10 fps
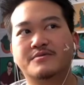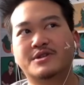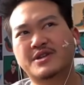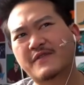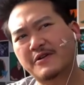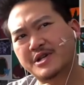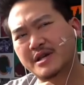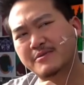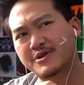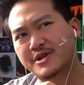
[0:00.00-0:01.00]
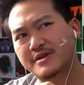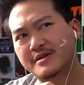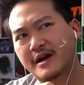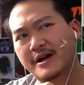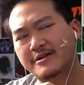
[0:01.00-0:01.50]
Which is very similar
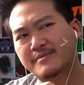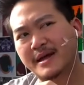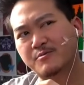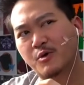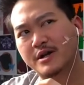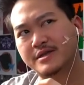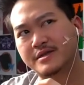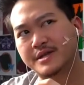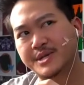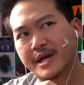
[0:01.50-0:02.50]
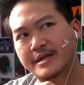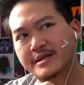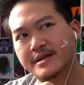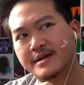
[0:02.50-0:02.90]
to Iron Man 1 design.